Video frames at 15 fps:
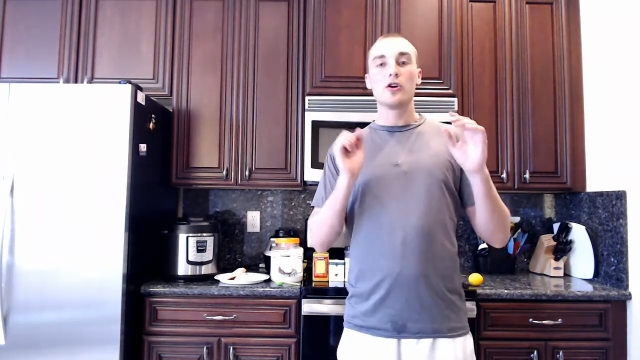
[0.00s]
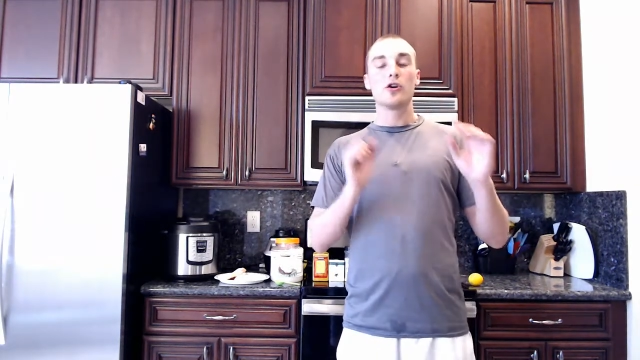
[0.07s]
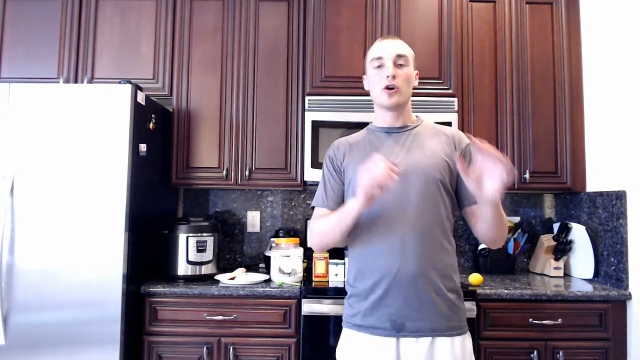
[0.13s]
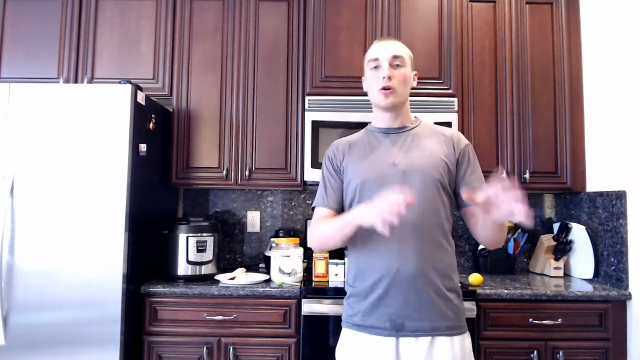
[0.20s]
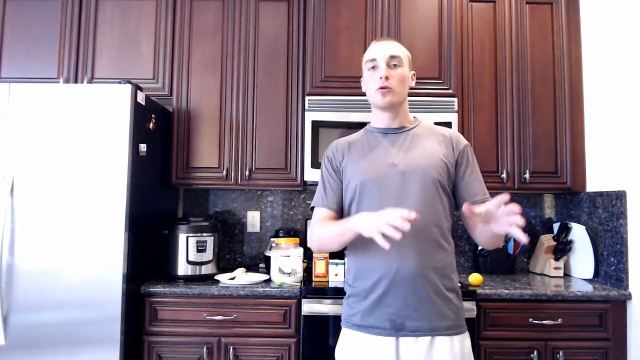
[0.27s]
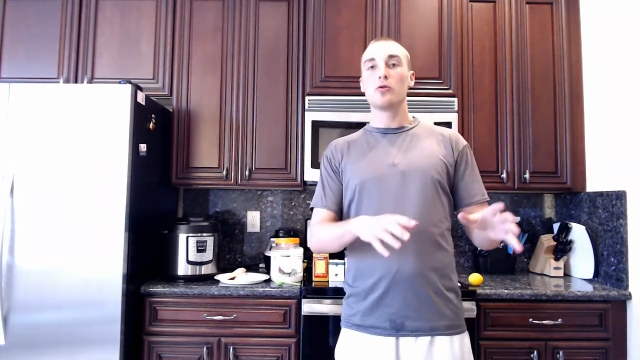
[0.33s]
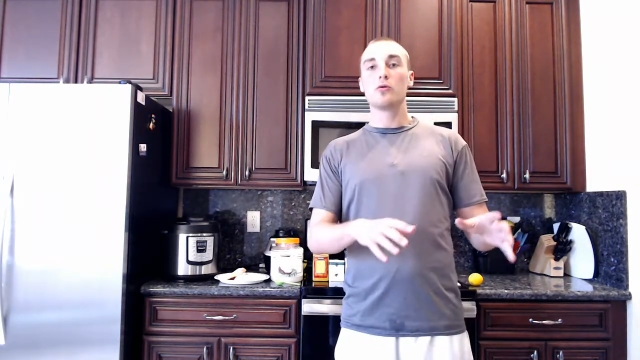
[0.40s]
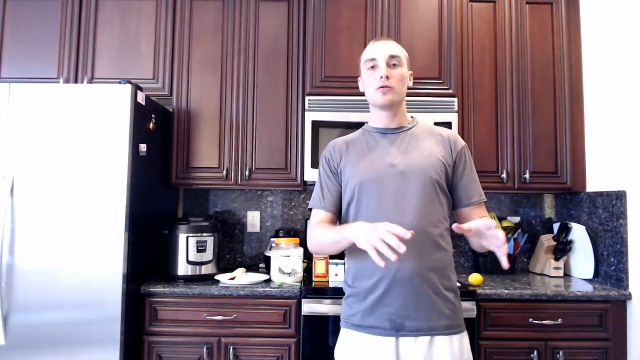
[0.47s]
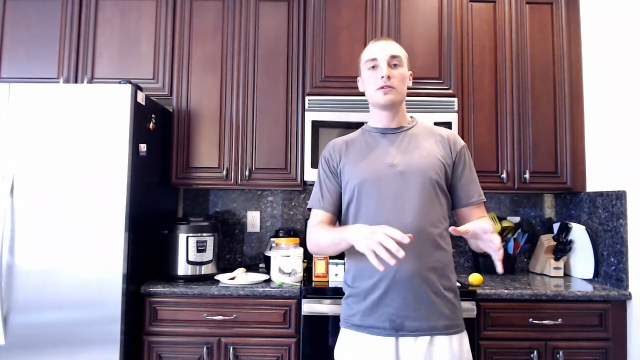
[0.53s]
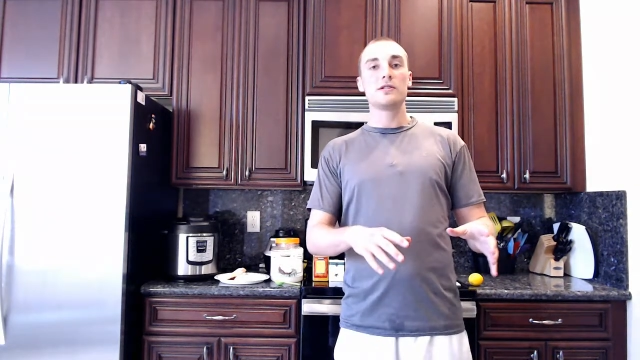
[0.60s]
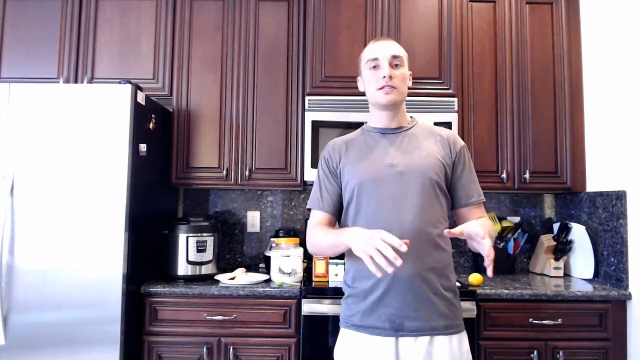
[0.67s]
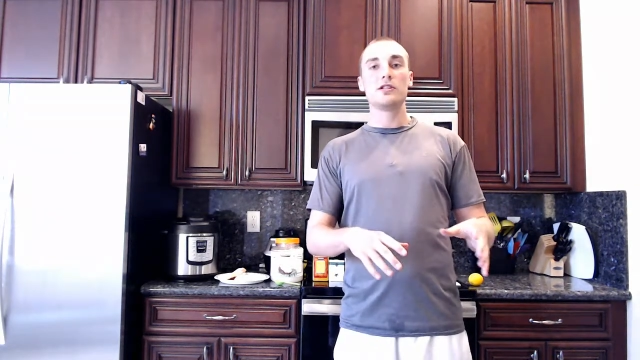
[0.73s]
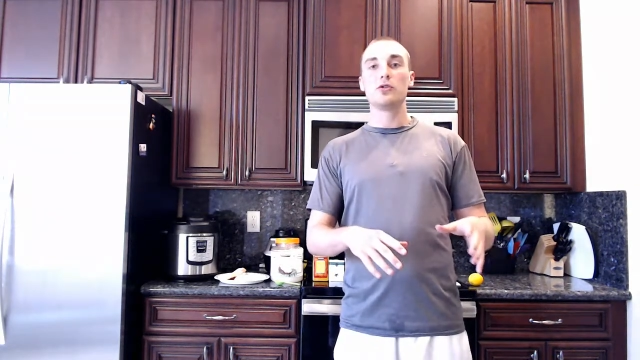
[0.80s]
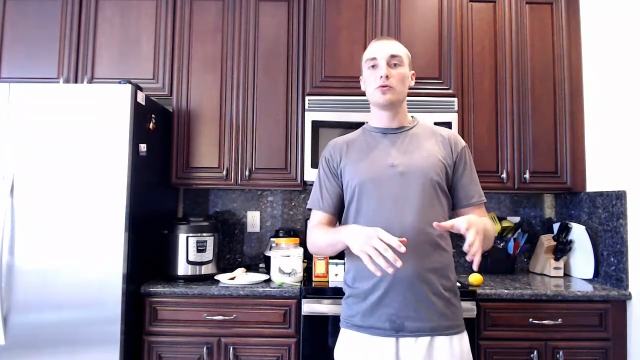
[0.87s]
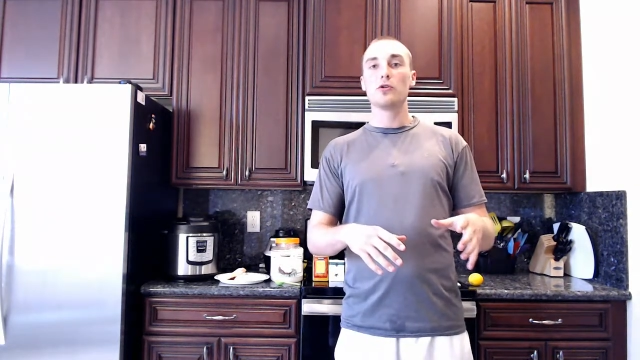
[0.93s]
go
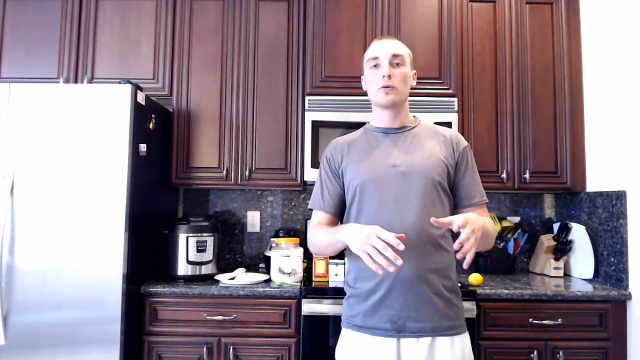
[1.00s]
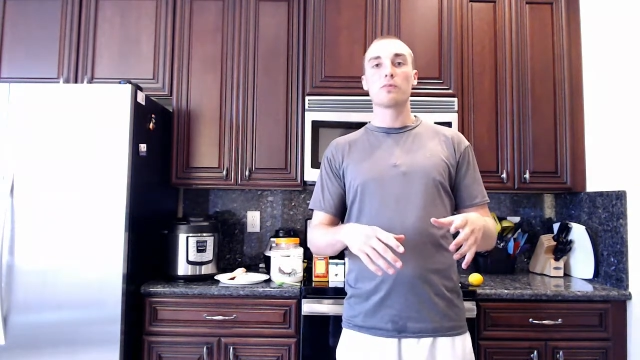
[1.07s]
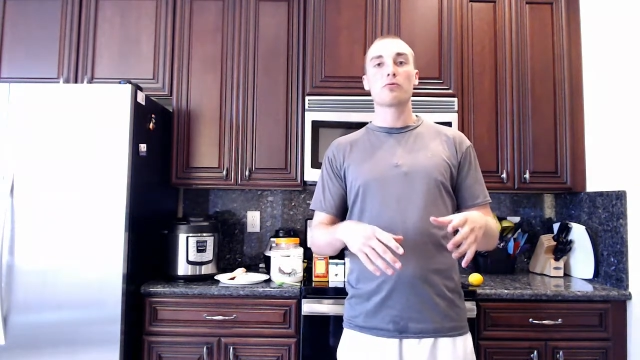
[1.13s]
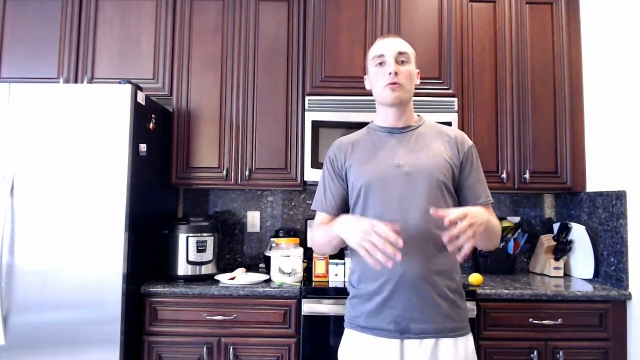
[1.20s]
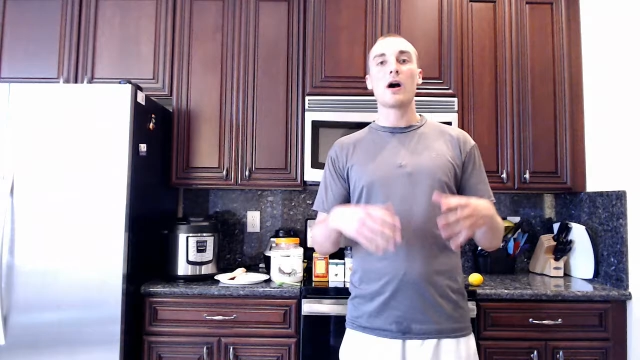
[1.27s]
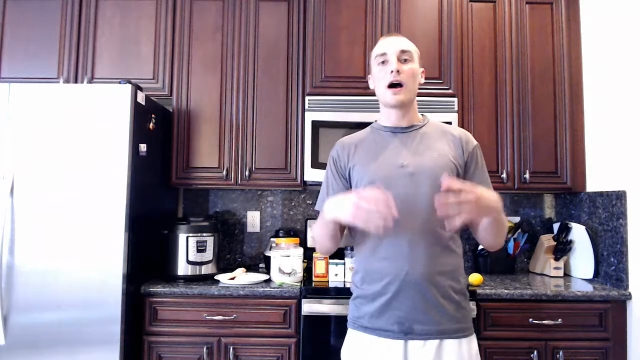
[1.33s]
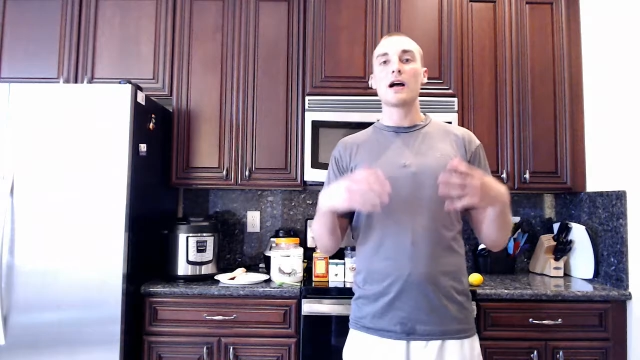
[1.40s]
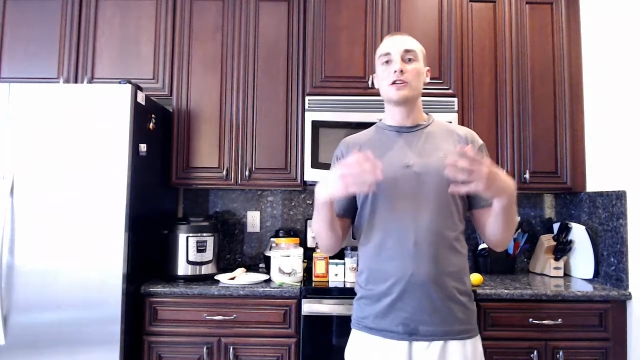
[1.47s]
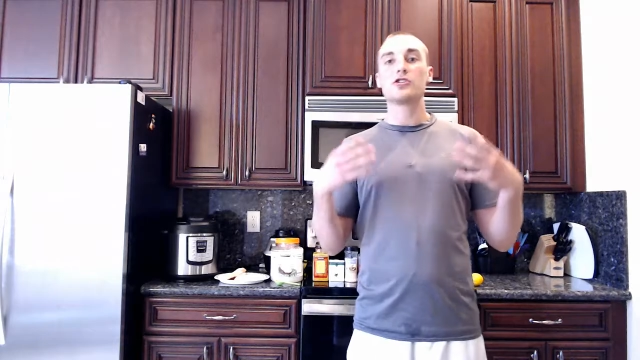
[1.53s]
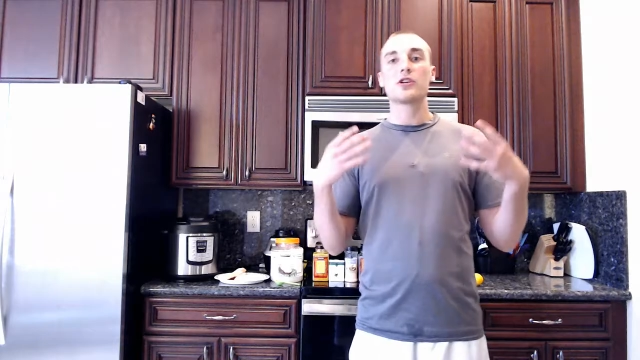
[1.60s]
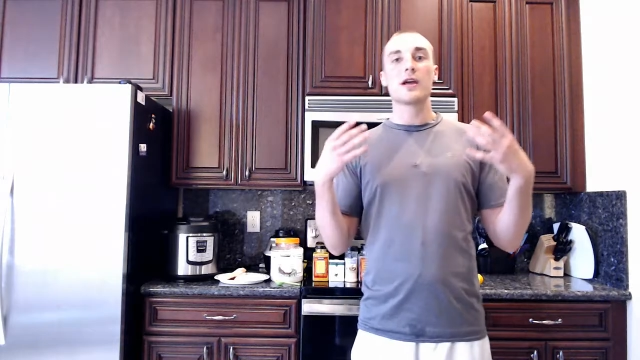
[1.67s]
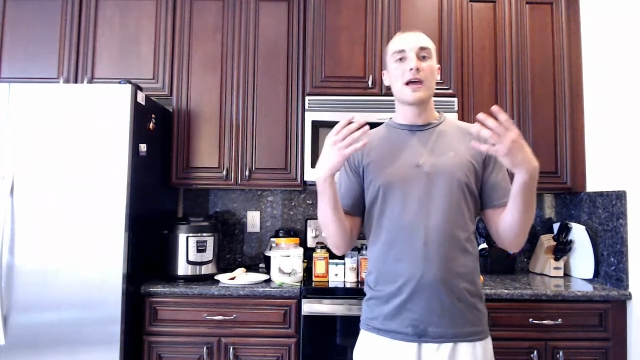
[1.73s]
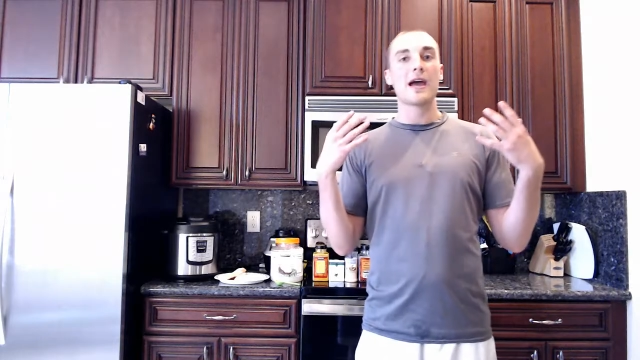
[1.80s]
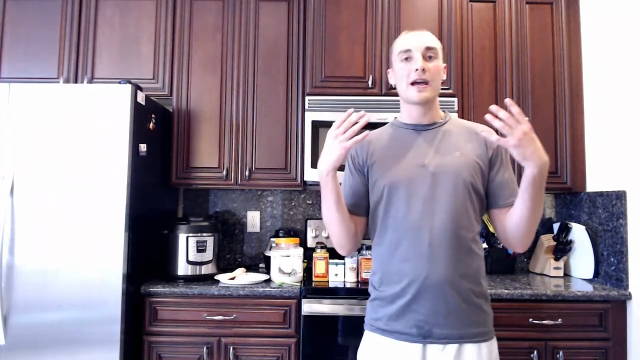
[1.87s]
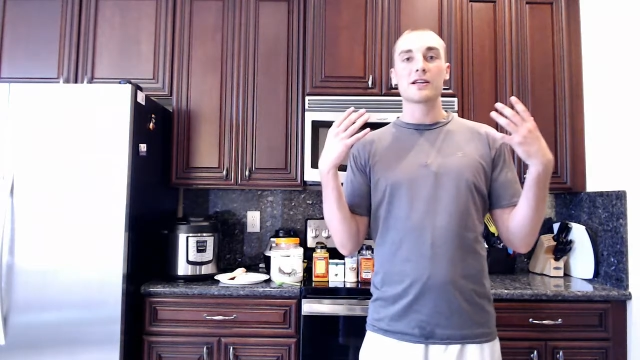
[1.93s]
do your
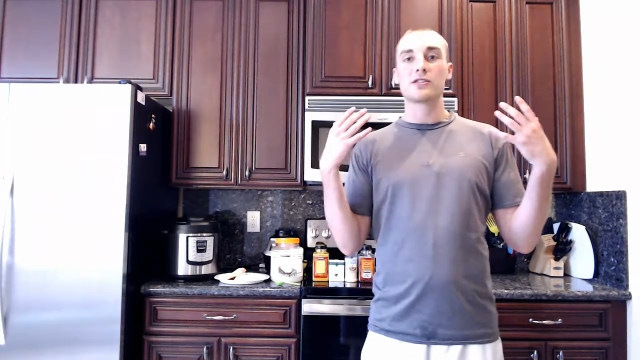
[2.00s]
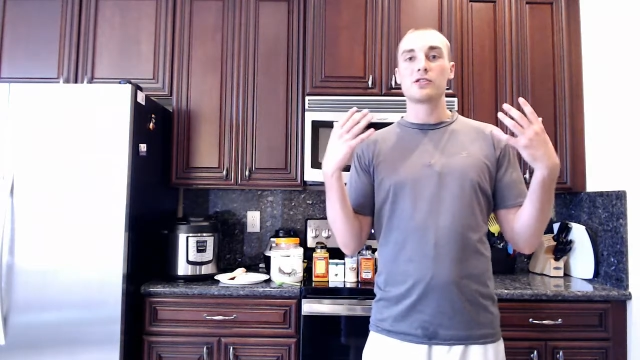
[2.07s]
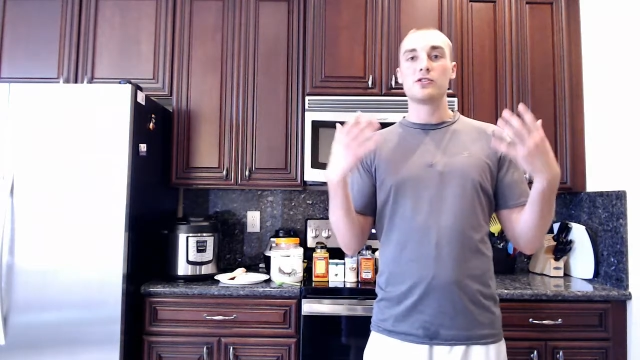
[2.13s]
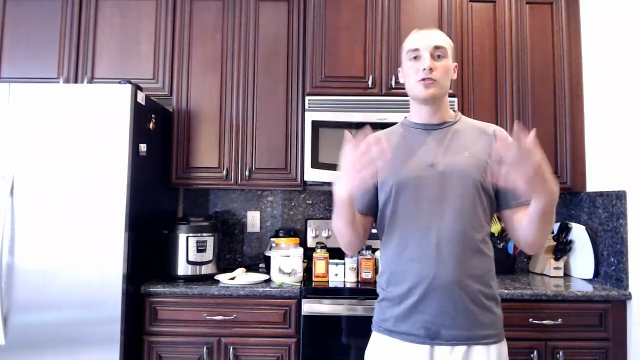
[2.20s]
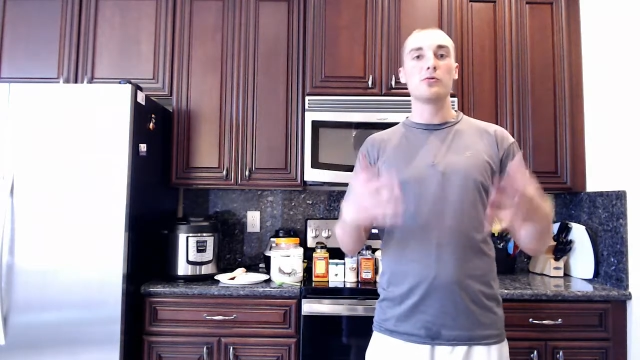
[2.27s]
projects,